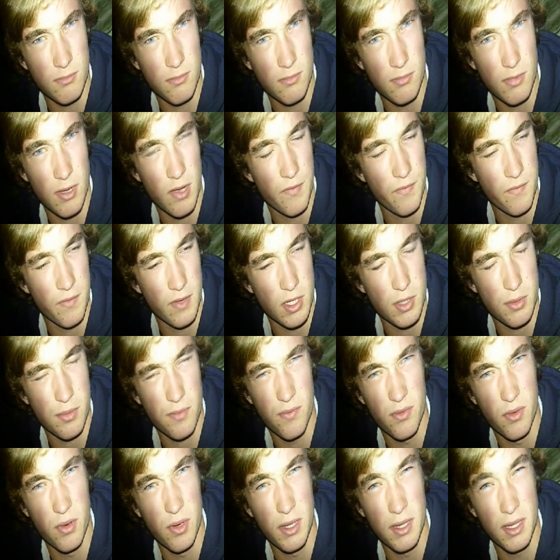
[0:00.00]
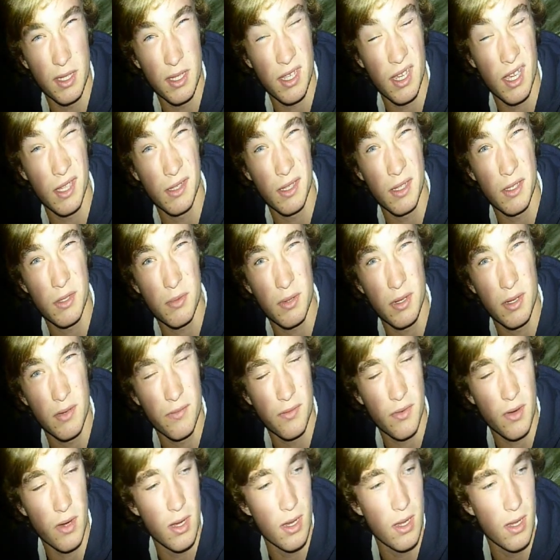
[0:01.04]
where I fished before and had that
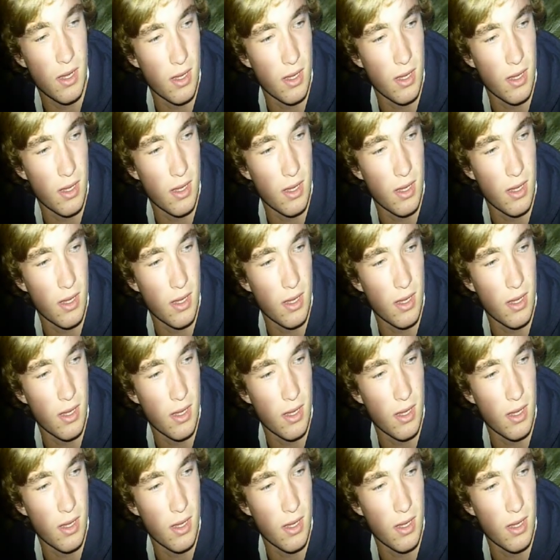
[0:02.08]
23.